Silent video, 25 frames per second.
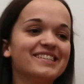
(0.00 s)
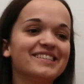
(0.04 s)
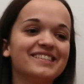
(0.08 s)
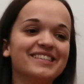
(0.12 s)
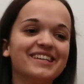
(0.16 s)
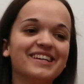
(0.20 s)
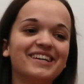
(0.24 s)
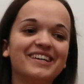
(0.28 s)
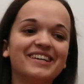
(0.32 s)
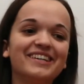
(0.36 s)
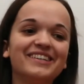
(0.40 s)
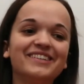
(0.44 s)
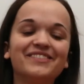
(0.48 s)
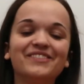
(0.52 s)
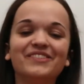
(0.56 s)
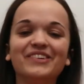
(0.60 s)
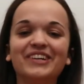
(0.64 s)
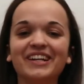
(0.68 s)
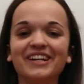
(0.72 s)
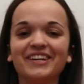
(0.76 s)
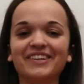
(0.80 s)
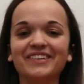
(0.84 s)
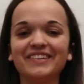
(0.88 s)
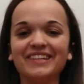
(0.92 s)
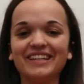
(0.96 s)
So
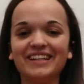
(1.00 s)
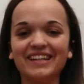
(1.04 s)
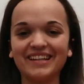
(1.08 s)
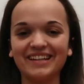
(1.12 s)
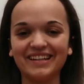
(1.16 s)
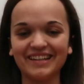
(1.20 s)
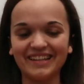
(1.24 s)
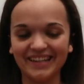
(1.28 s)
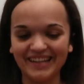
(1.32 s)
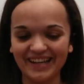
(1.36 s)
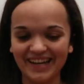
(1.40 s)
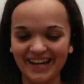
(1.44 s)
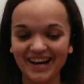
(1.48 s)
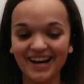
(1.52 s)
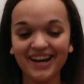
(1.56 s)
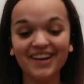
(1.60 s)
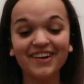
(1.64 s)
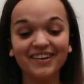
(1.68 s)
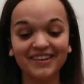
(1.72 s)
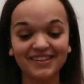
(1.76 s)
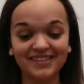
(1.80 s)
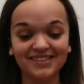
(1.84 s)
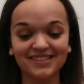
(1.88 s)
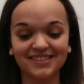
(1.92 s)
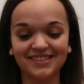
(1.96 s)
we don't need any
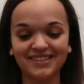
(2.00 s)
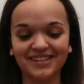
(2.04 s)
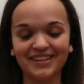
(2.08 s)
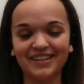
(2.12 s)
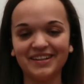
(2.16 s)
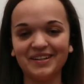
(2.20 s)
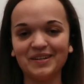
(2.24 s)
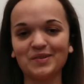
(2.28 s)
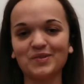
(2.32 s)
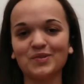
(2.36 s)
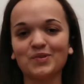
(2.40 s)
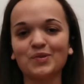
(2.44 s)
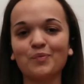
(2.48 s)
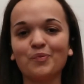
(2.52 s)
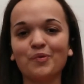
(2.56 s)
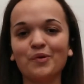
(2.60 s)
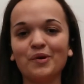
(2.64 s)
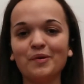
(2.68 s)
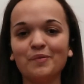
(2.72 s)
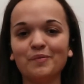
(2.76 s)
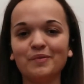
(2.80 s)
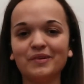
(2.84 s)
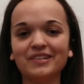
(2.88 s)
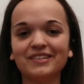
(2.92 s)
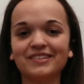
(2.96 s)
unnecessary
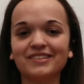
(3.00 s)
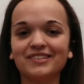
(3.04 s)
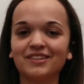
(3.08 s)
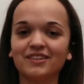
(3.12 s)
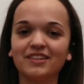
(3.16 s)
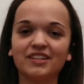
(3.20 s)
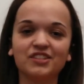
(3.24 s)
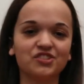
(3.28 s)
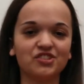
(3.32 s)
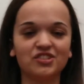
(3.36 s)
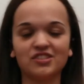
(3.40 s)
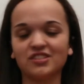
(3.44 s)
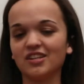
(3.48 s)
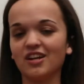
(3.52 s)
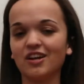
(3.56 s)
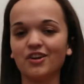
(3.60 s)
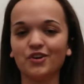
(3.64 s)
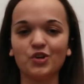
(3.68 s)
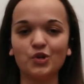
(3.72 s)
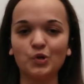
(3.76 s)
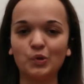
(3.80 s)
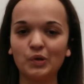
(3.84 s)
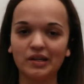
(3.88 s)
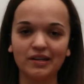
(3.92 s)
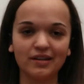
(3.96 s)
disappointment. So let's just
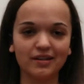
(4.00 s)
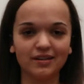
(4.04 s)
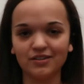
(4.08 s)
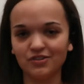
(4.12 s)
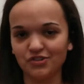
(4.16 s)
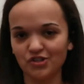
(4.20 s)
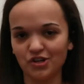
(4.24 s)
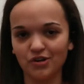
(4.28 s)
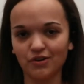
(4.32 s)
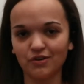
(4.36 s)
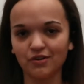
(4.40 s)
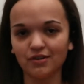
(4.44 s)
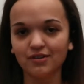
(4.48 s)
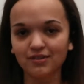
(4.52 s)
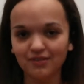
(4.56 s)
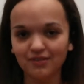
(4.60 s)
not do it in general.